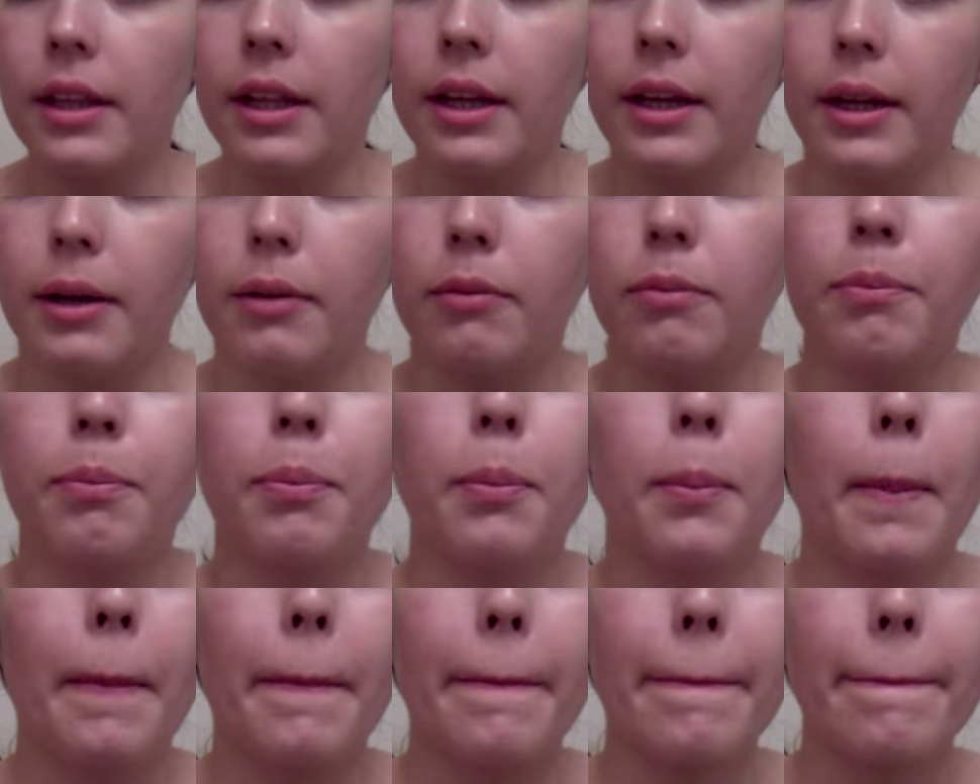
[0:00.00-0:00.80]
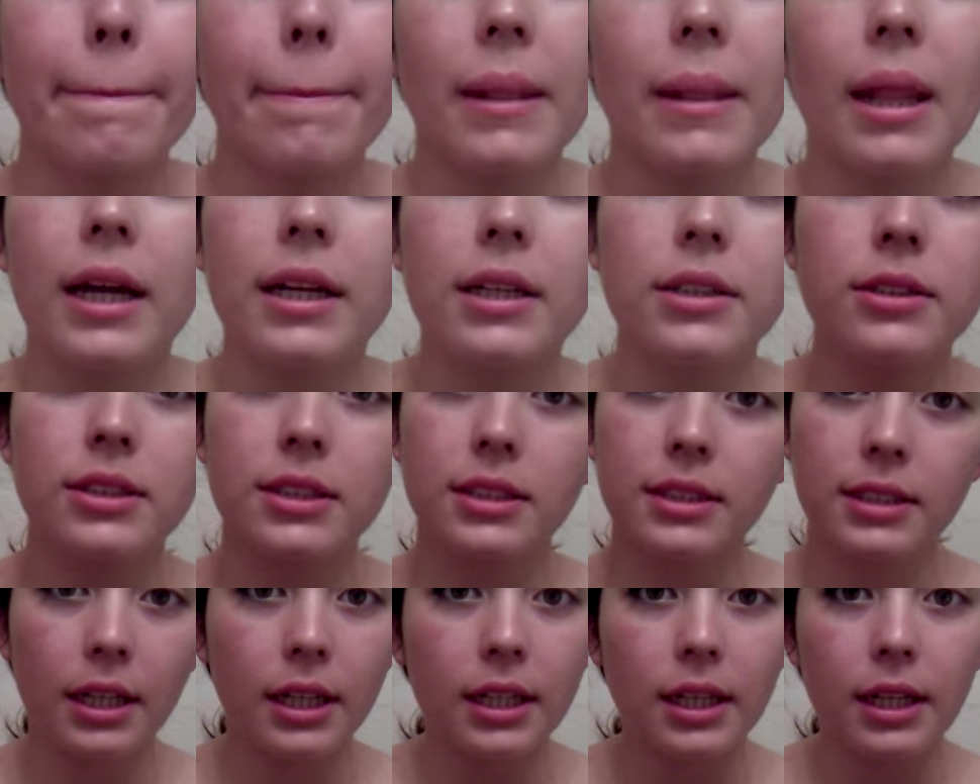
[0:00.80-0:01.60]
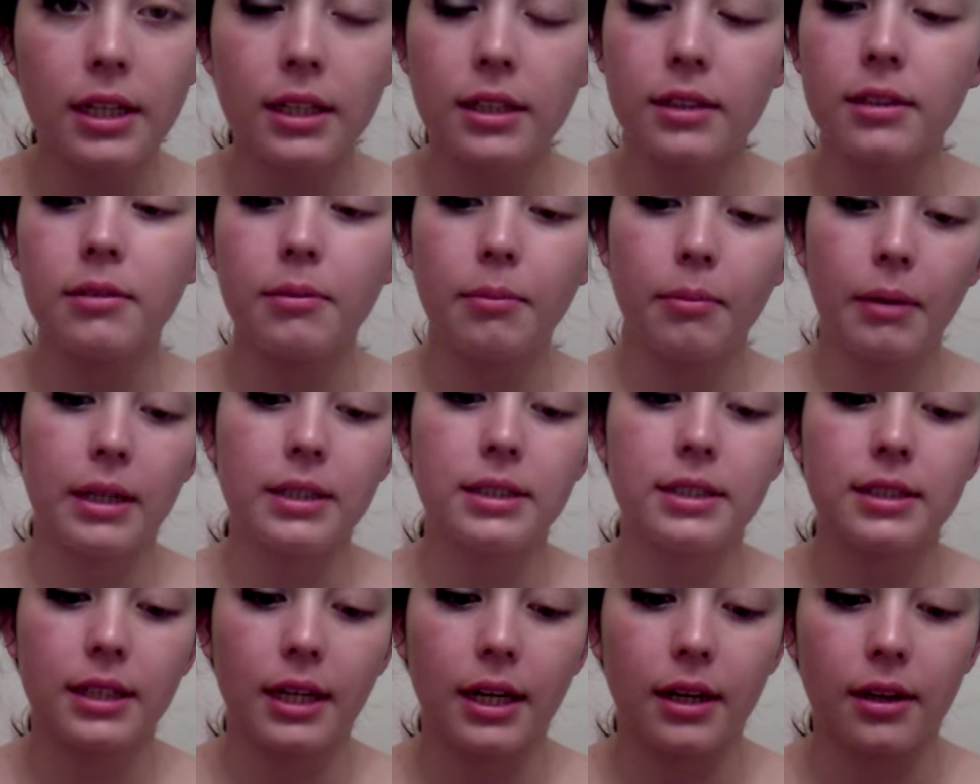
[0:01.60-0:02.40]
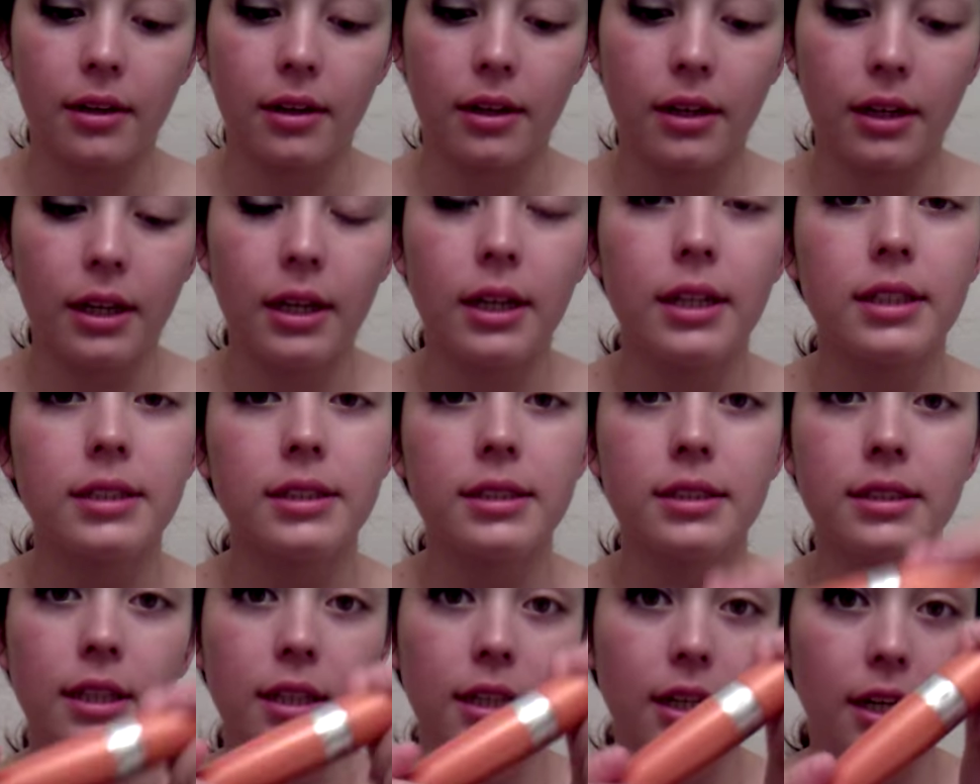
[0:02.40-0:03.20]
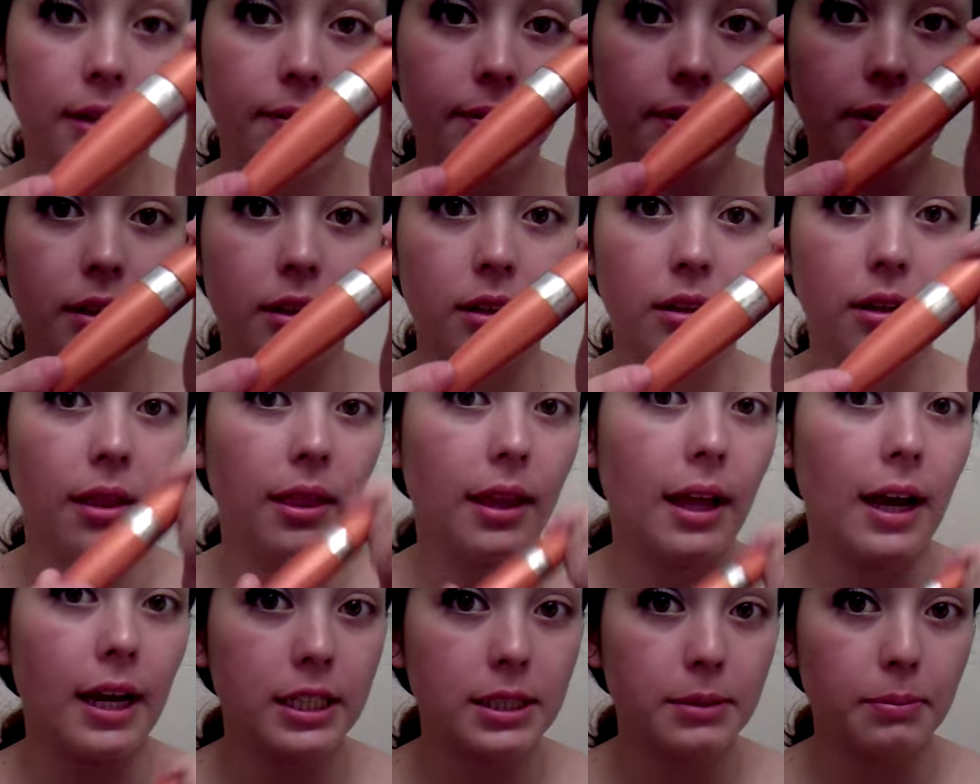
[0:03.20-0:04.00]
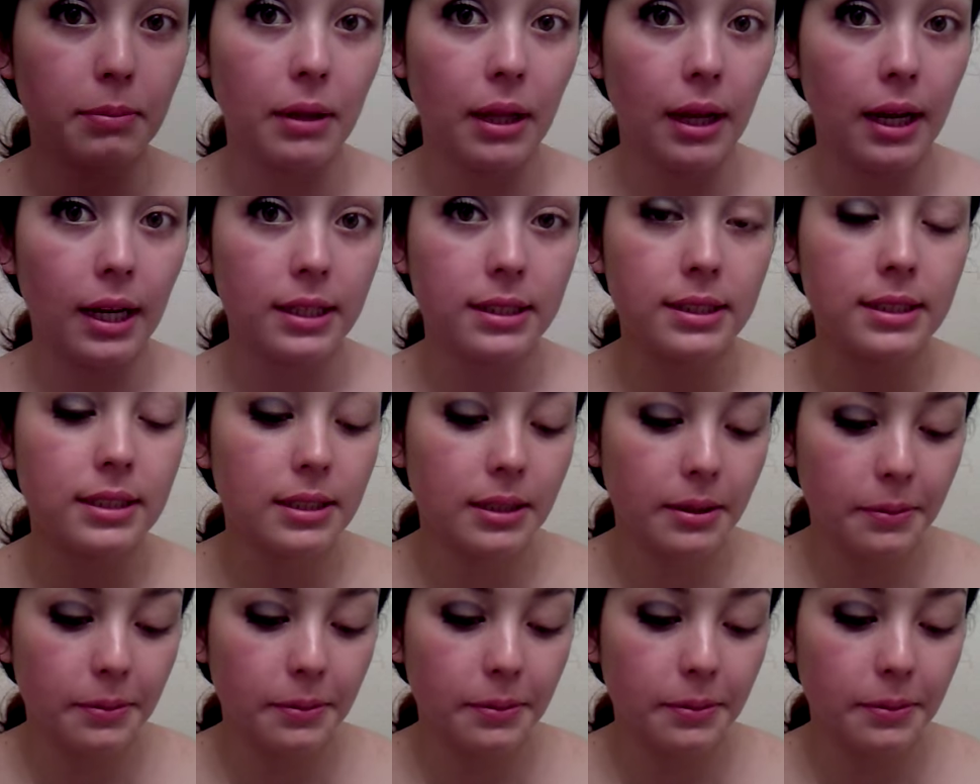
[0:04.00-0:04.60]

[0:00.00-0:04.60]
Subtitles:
Then I use a second mascara. It's the CoverGirl Lash Blast.